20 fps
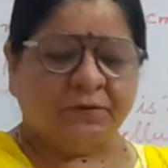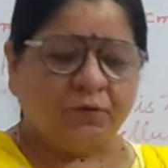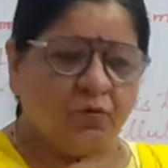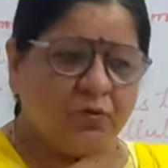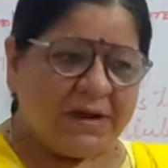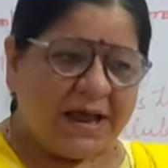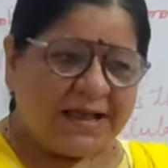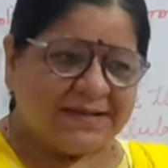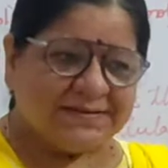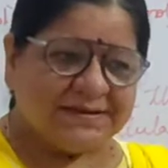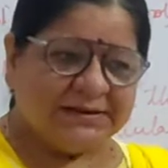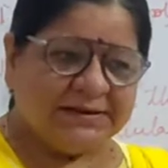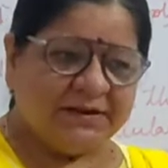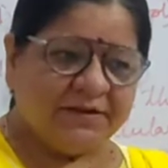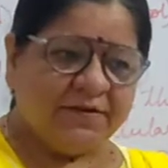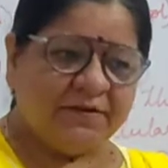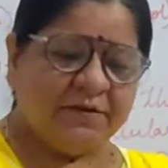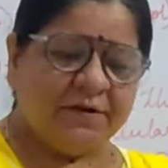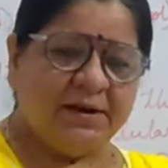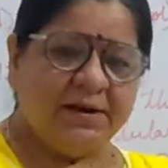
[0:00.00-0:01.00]
soon as it
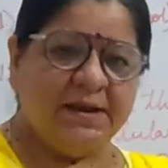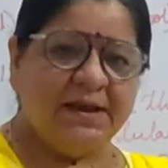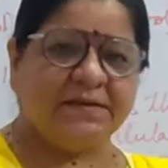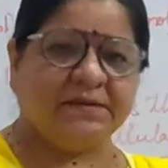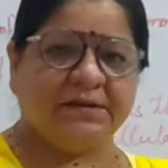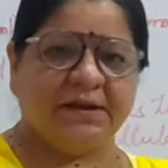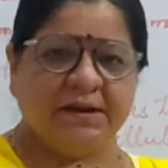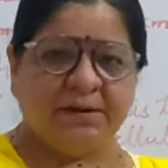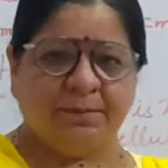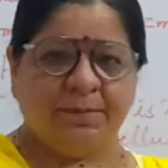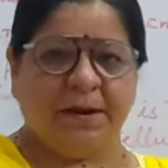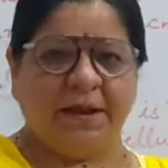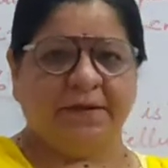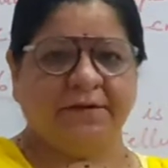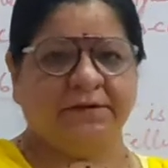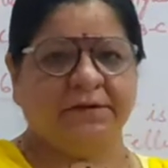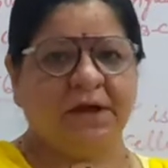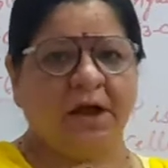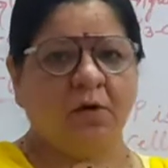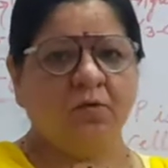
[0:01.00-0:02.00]
is released, it
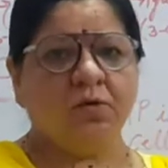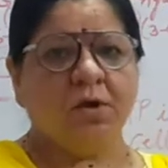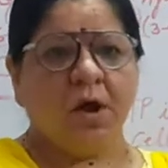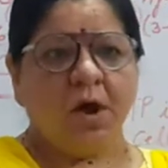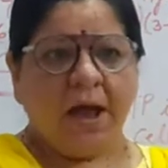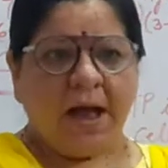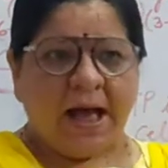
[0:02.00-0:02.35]
breaks down